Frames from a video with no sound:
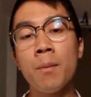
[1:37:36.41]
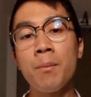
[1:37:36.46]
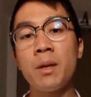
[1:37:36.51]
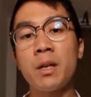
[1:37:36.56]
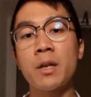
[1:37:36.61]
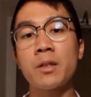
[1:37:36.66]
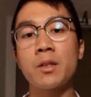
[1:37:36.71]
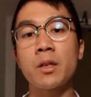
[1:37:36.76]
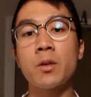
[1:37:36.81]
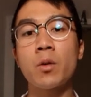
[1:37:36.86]

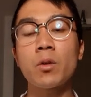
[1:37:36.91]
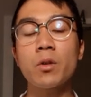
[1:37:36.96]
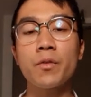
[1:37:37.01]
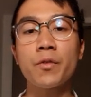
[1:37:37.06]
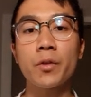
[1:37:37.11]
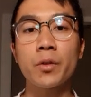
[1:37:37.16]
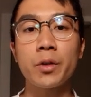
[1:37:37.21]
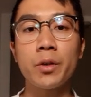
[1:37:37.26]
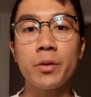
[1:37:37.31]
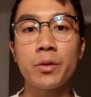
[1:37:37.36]
Because in order
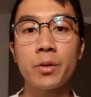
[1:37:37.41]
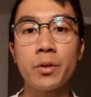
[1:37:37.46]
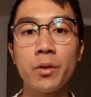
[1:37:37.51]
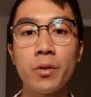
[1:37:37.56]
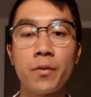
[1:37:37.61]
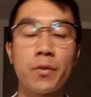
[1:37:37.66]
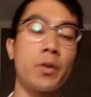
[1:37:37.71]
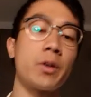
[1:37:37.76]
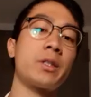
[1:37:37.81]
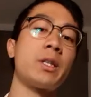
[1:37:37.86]
for you
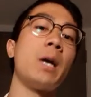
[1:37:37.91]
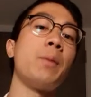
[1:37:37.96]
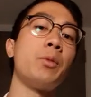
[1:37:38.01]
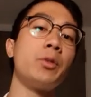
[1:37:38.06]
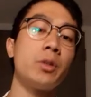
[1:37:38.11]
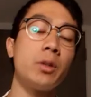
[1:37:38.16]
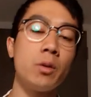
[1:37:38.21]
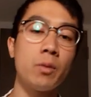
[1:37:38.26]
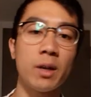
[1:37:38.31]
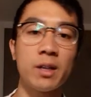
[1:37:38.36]
to, for
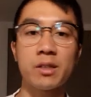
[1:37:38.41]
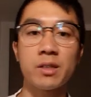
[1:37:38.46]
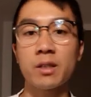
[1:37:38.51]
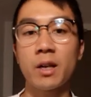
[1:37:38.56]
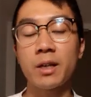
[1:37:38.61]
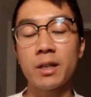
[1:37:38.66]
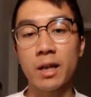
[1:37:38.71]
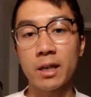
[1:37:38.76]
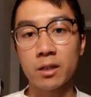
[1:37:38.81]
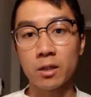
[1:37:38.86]
example, do a
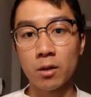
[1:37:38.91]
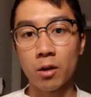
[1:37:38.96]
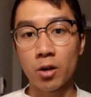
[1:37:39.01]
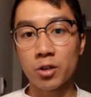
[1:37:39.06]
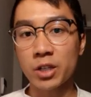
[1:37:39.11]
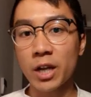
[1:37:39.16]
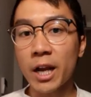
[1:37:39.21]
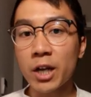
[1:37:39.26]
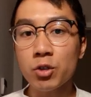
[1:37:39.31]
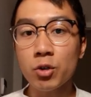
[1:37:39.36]
study at the
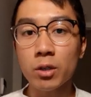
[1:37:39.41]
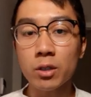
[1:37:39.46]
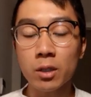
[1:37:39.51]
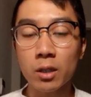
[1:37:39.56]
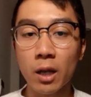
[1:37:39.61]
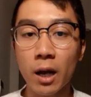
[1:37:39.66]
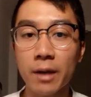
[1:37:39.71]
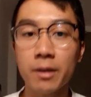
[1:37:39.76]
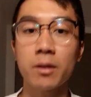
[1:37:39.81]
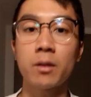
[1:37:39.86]
Large Hadron
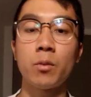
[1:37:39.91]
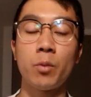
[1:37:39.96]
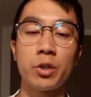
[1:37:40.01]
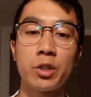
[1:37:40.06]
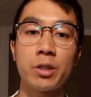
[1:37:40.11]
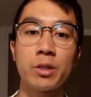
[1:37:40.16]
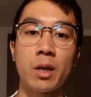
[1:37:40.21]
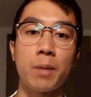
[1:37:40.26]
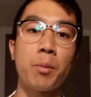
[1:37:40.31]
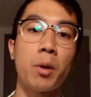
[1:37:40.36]
Collider,
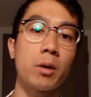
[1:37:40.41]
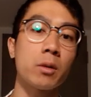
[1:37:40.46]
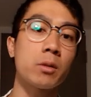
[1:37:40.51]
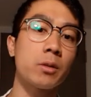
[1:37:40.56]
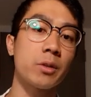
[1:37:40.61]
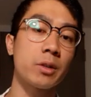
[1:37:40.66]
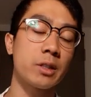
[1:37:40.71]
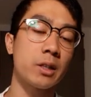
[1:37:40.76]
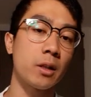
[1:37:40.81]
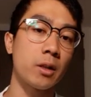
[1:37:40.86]
which is a
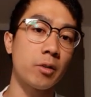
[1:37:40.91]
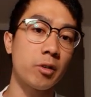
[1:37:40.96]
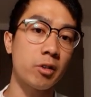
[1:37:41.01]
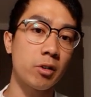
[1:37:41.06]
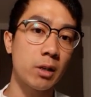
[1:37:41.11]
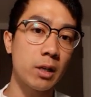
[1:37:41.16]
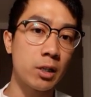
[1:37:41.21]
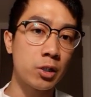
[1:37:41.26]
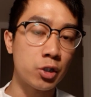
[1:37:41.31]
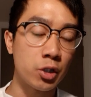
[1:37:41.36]
particle
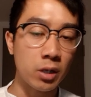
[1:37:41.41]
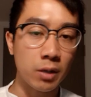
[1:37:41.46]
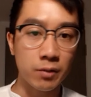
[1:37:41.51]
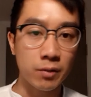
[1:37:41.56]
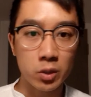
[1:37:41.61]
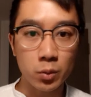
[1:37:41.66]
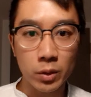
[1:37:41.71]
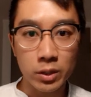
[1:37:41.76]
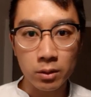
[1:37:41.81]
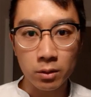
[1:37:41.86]
accelerator in
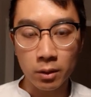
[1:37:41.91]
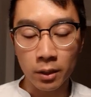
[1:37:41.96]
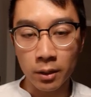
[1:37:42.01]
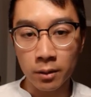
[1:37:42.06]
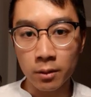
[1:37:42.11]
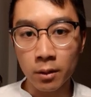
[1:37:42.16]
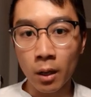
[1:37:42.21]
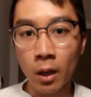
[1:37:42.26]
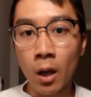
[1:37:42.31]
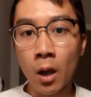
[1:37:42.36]
Geneva,
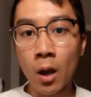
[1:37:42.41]
Switzerland,